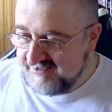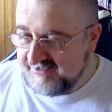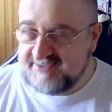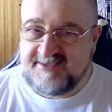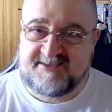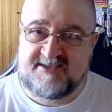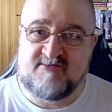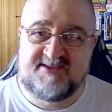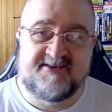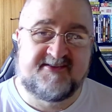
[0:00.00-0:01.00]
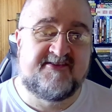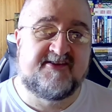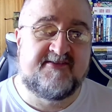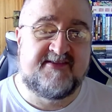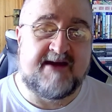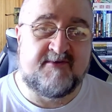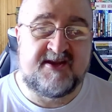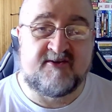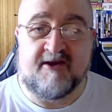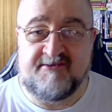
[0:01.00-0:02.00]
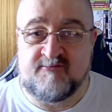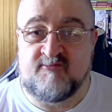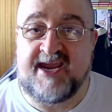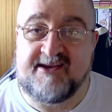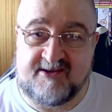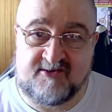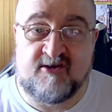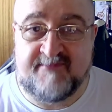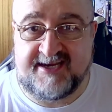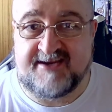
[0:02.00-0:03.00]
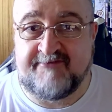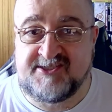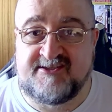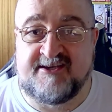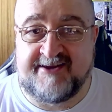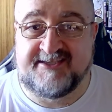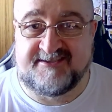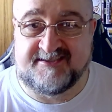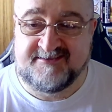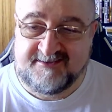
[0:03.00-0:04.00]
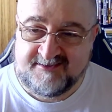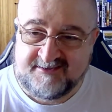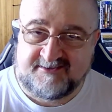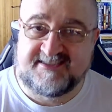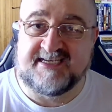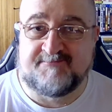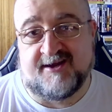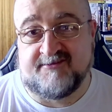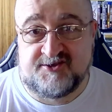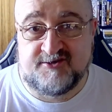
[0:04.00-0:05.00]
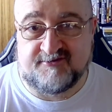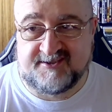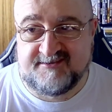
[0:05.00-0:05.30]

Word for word: It's almost in that one they go out of their way to not make it visually arresting, because that's part of the joke.